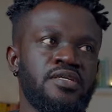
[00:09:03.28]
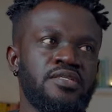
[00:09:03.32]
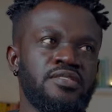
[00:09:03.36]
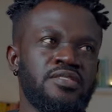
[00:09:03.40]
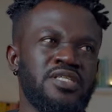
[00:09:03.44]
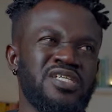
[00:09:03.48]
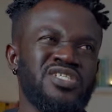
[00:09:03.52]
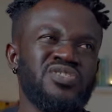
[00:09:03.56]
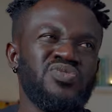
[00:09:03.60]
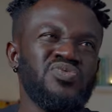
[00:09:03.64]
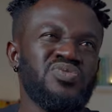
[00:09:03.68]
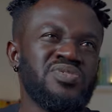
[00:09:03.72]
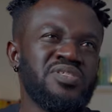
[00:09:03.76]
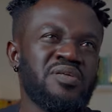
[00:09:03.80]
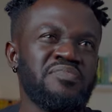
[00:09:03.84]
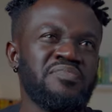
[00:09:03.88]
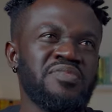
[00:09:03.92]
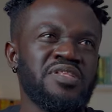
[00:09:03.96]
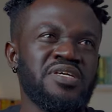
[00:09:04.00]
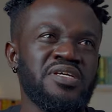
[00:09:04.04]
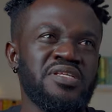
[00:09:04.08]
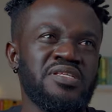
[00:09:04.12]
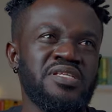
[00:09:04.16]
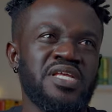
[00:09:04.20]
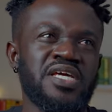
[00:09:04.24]
they do
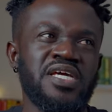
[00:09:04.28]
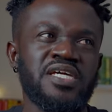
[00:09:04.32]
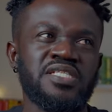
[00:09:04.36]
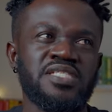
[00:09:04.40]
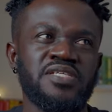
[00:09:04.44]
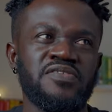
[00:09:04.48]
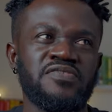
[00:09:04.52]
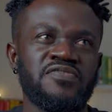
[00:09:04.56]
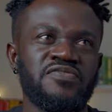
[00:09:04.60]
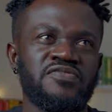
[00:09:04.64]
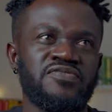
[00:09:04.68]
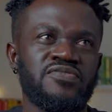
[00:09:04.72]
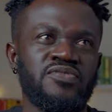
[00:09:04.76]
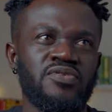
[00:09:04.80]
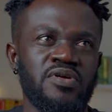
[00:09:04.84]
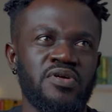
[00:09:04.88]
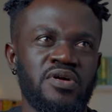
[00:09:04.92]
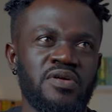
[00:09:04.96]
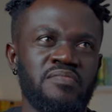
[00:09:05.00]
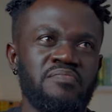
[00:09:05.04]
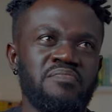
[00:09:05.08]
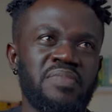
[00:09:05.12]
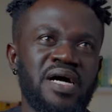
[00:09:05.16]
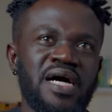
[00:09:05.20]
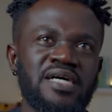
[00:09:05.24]
something negative
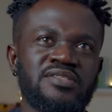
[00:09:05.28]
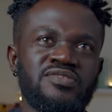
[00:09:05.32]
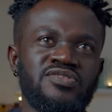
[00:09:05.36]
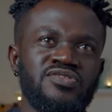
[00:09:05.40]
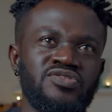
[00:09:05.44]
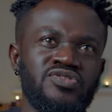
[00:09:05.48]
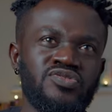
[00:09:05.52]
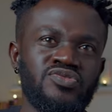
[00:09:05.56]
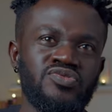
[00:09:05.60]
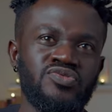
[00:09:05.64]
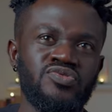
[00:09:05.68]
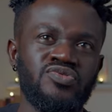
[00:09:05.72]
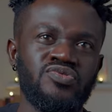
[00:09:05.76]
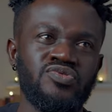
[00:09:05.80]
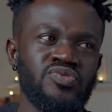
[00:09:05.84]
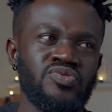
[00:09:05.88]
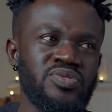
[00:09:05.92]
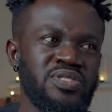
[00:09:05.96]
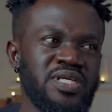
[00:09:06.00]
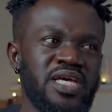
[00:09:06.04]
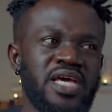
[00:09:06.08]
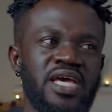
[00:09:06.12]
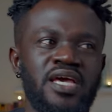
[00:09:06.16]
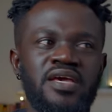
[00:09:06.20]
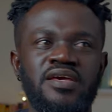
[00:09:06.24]
or bad to you, you
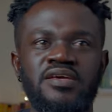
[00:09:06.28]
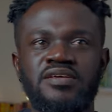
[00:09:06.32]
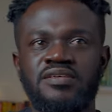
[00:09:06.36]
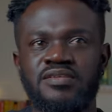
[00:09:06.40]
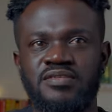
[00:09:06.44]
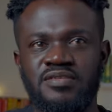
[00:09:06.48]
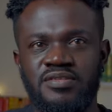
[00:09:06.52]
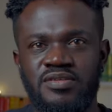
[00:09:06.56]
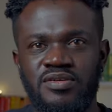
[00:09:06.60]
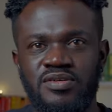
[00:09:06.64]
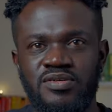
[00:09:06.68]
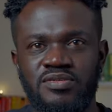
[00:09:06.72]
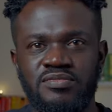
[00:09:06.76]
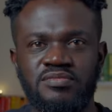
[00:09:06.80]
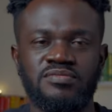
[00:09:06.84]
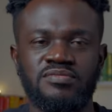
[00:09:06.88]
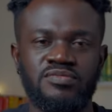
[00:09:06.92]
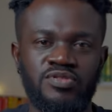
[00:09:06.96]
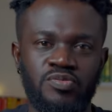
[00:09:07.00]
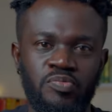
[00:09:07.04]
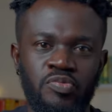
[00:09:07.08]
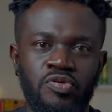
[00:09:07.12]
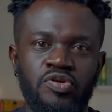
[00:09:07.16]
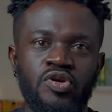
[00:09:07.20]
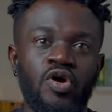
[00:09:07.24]
say
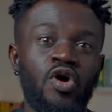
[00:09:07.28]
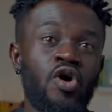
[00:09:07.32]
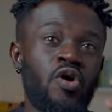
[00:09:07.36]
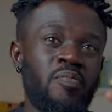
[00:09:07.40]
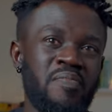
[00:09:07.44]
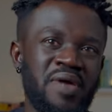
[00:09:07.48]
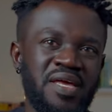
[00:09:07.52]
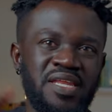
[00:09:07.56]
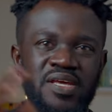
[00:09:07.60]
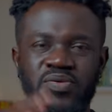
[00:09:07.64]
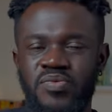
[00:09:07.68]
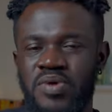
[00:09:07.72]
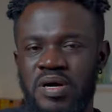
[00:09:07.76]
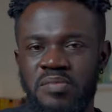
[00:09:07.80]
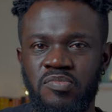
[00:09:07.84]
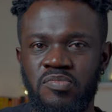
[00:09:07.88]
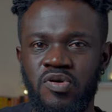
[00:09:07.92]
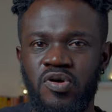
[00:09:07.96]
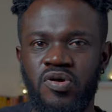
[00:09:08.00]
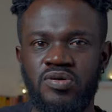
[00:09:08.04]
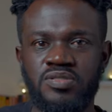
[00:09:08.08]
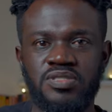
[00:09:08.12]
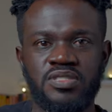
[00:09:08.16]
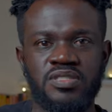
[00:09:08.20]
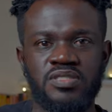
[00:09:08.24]
you put all men in one
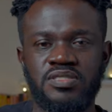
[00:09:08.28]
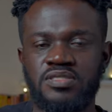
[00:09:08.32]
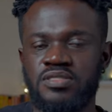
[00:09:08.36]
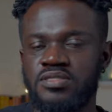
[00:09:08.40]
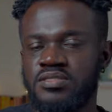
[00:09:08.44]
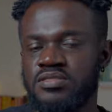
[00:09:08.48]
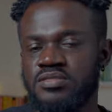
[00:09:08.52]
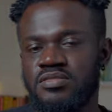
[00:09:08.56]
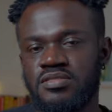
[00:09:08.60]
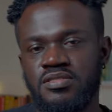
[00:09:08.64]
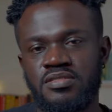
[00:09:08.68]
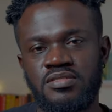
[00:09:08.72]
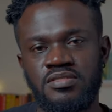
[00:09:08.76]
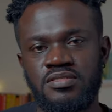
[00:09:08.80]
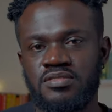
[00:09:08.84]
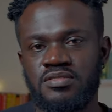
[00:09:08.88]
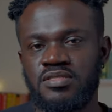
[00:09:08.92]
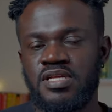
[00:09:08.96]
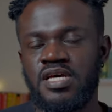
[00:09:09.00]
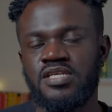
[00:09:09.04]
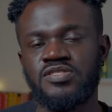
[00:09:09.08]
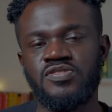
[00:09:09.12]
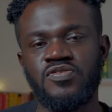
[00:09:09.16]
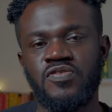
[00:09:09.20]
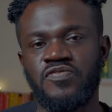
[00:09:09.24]
box.
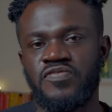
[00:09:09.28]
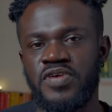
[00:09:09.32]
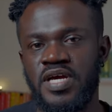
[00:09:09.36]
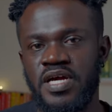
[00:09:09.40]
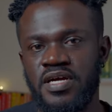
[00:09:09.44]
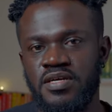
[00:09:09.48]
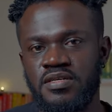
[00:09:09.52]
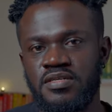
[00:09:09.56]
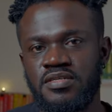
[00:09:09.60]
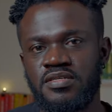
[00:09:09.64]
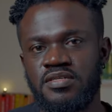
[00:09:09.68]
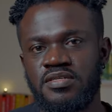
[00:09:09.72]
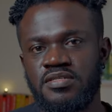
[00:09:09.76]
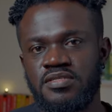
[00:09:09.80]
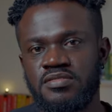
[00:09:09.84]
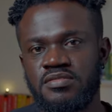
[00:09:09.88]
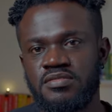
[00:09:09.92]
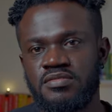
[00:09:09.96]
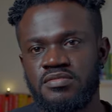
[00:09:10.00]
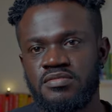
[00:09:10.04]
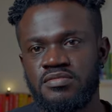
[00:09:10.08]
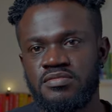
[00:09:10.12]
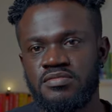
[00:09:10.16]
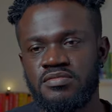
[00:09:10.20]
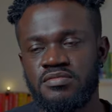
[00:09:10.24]
That's not fair.
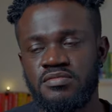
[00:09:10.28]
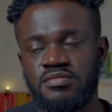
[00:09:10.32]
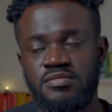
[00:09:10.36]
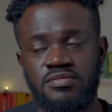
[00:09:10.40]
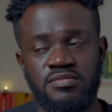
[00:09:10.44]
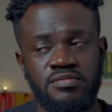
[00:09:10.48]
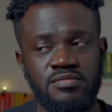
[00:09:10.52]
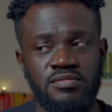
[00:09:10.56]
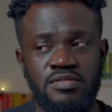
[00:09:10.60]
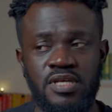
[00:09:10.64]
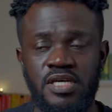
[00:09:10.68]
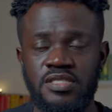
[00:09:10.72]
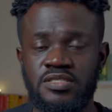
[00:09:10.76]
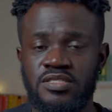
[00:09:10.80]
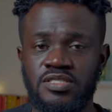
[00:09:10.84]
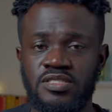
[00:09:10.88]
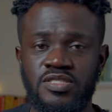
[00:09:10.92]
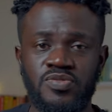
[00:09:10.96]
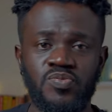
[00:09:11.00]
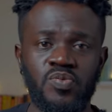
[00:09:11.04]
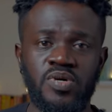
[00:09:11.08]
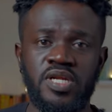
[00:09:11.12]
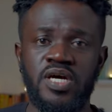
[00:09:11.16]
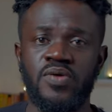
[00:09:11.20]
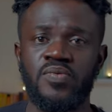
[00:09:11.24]
That's
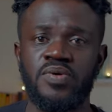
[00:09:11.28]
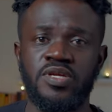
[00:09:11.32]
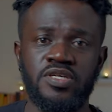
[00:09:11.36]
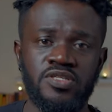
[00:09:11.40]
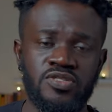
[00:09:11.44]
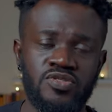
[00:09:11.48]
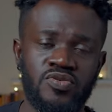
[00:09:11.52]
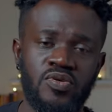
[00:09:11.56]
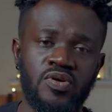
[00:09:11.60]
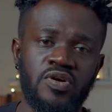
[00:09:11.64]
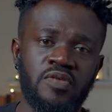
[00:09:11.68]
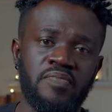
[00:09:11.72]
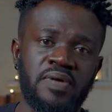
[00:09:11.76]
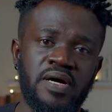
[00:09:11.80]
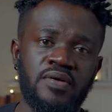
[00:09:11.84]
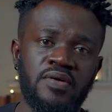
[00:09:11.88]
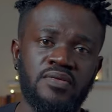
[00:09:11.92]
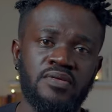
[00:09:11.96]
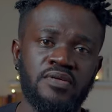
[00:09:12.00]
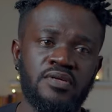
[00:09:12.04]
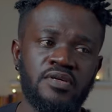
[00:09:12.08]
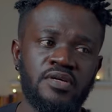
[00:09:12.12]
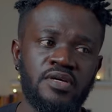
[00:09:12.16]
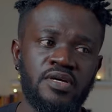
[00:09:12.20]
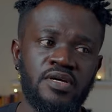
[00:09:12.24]
just what I wanted to talk about.
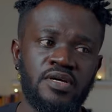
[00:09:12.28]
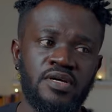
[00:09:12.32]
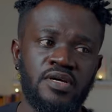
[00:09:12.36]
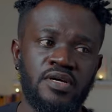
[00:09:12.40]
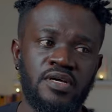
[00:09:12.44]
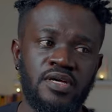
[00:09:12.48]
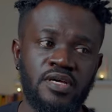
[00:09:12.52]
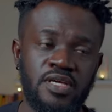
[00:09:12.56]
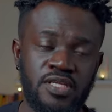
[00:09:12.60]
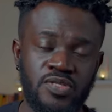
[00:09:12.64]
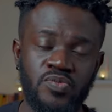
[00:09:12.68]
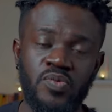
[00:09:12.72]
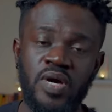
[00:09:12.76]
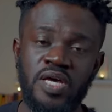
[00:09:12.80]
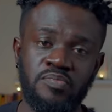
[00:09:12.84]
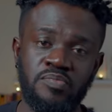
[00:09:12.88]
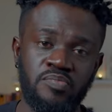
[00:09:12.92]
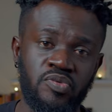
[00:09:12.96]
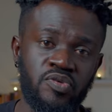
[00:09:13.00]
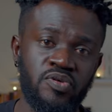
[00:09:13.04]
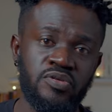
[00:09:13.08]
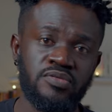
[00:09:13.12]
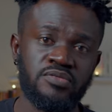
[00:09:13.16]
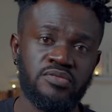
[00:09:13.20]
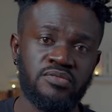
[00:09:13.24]
It's quite
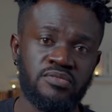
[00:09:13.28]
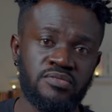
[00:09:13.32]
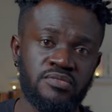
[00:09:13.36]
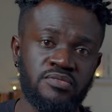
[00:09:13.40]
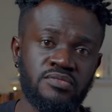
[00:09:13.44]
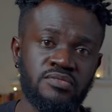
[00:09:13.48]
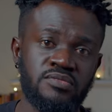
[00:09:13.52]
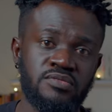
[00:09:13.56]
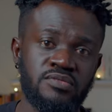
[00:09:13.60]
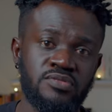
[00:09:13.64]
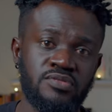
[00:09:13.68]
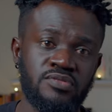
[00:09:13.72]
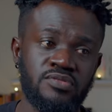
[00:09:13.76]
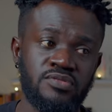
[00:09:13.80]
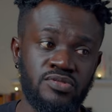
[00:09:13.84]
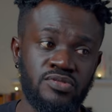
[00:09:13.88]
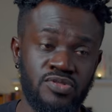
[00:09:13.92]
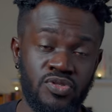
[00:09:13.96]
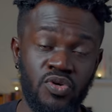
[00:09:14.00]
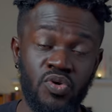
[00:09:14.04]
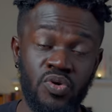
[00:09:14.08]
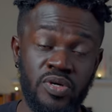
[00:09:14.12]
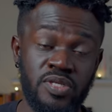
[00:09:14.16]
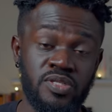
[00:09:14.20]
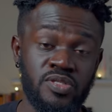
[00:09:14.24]
important.
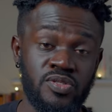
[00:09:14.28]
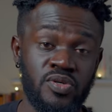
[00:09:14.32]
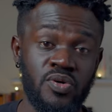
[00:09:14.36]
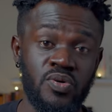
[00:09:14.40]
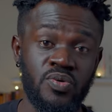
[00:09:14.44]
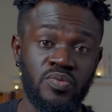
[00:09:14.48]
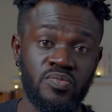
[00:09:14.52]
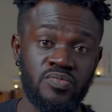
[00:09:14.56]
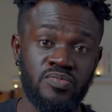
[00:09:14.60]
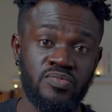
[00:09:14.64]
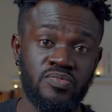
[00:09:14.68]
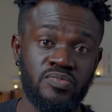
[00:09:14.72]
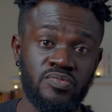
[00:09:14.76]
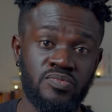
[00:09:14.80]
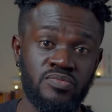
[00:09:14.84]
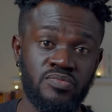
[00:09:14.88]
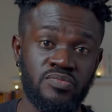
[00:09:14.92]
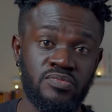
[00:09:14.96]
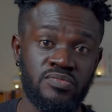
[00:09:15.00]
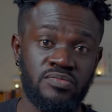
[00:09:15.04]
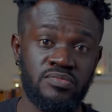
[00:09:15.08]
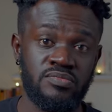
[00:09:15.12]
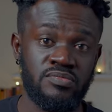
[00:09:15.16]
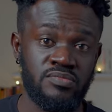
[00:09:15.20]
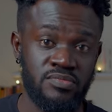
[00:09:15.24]
No is no.
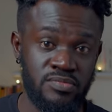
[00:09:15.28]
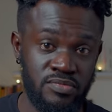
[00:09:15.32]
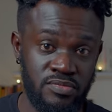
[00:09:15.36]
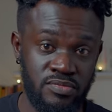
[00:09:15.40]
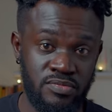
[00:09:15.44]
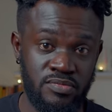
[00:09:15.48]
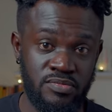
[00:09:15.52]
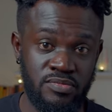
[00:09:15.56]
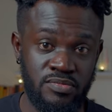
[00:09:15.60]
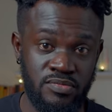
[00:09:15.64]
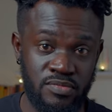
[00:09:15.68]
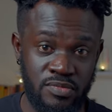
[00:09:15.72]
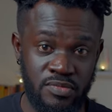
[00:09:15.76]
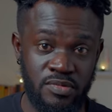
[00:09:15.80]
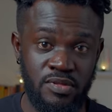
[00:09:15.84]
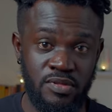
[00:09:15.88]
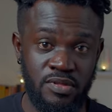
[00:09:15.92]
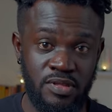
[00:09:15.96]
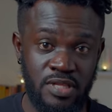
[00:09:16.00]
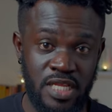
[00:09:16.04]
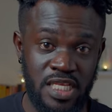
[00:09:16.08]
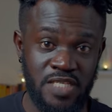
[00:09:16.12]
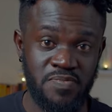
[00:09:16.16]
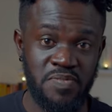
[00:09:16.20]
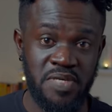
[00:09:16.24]

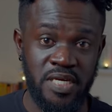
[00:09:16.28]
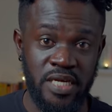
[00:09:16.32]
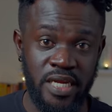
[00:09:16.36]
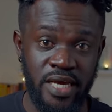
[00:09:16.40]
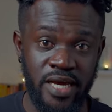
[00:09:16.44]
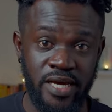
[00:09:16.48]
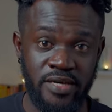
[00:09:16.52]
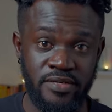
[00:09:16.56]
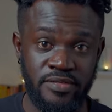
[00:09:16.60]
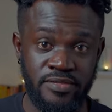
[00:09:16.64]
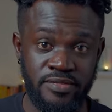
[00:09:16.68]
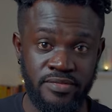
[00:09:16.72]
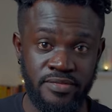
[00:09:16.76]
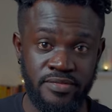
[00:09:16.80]
Let's be clear.